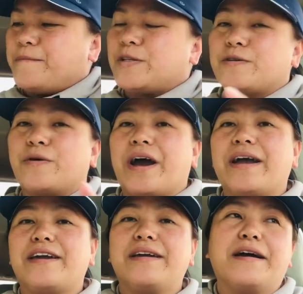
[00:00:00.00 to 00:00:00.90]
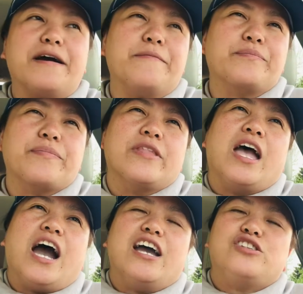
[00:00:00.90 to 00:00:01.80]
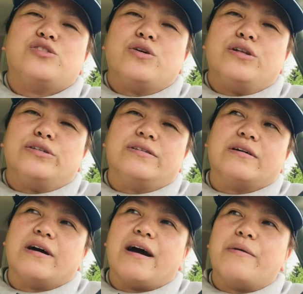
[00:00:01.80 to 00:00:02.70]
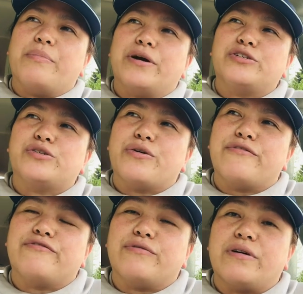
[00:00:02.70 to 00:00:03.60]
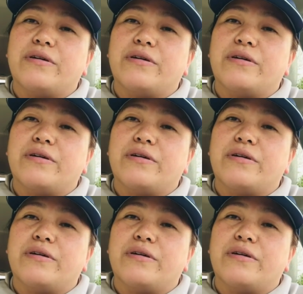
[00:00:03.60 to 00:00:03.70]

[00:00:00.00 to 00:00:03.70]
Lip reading: So I sold a bunch of